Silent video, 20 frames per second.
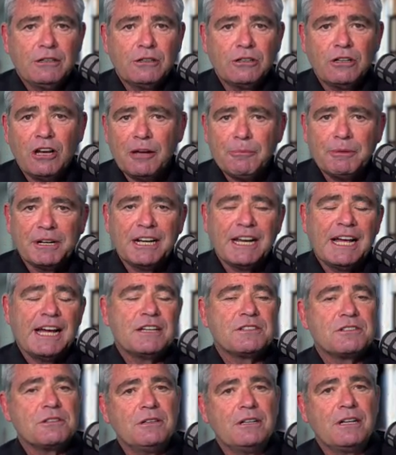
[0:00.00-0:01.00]
climate
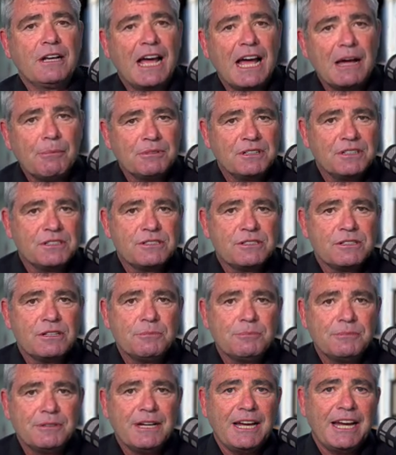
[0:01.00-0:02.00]

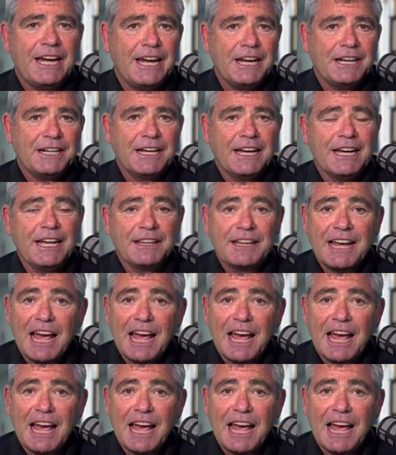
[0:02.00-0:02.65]
alarmism and the